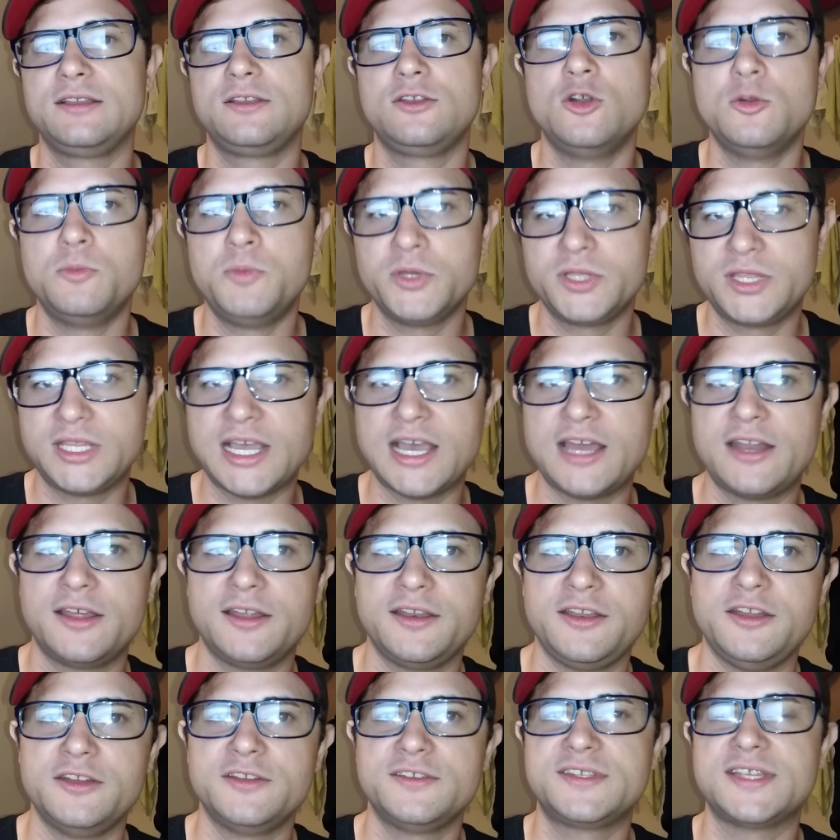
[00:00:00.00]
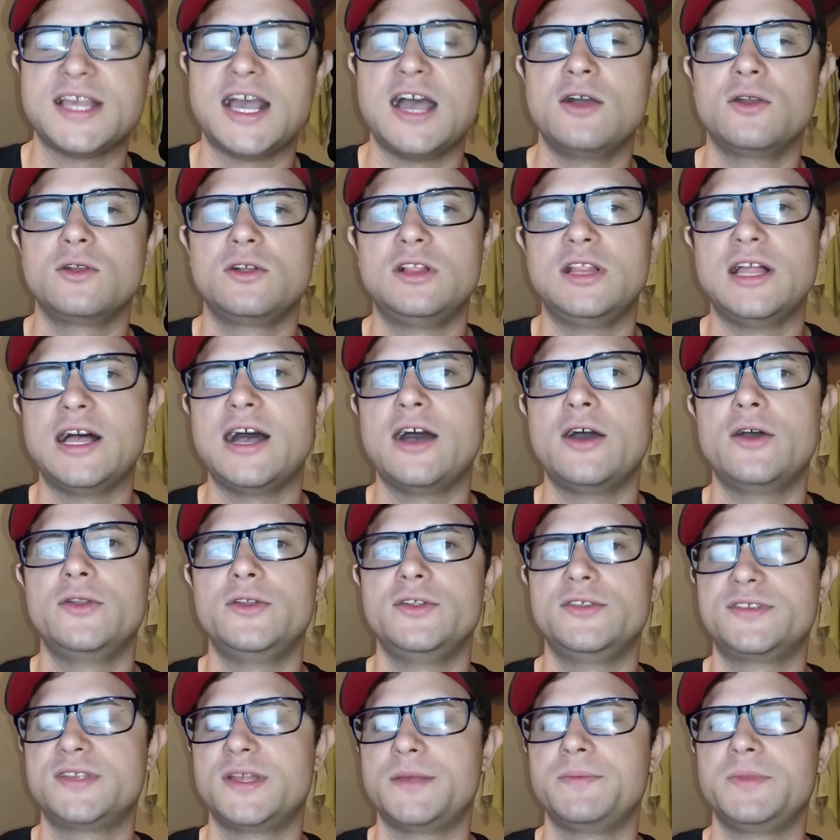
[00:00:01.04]
go put that on your
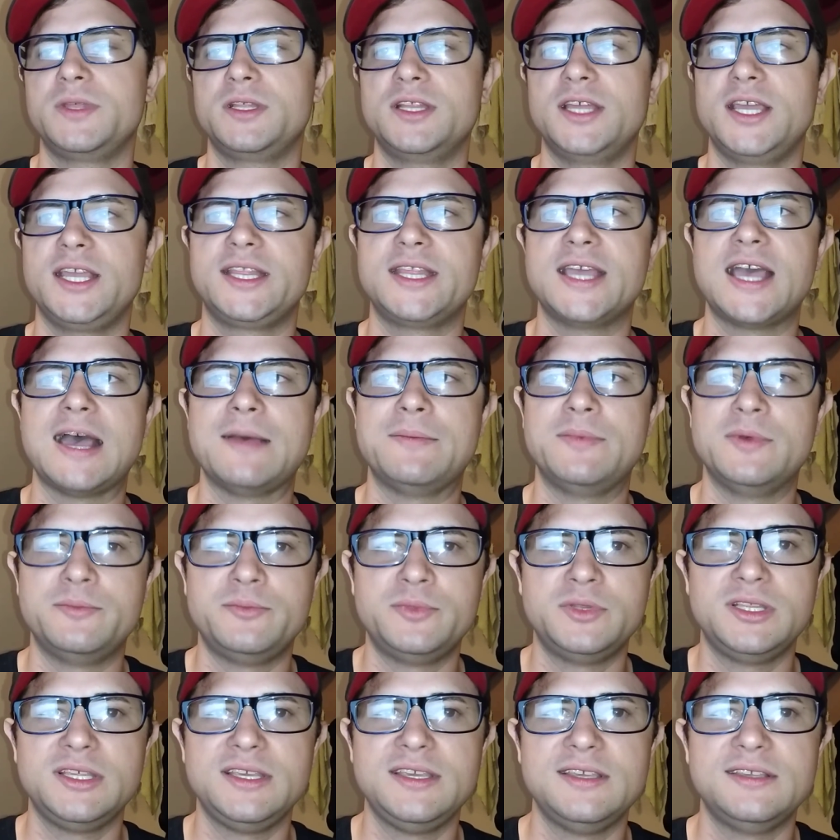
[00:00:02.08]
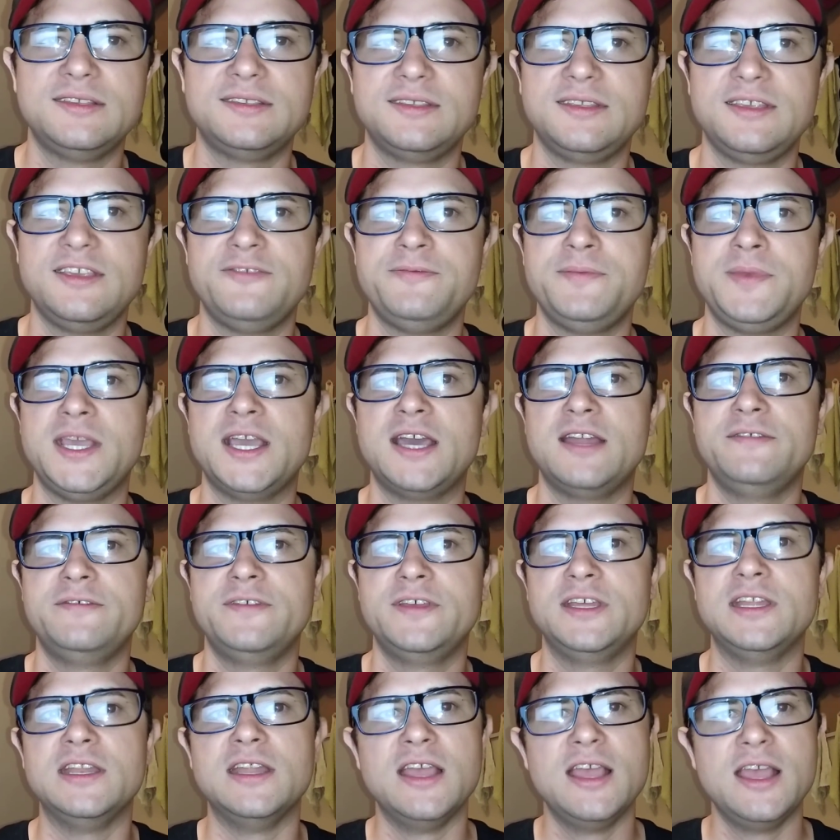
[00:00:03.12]
SoundCloud or something like that. But please leave me out of
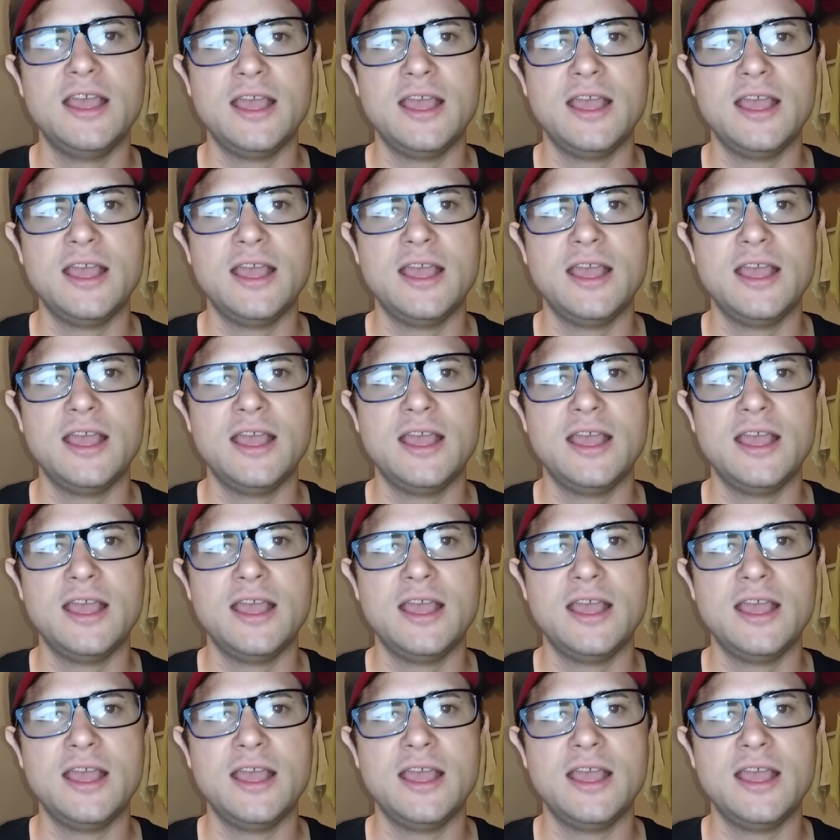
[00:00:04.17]
it.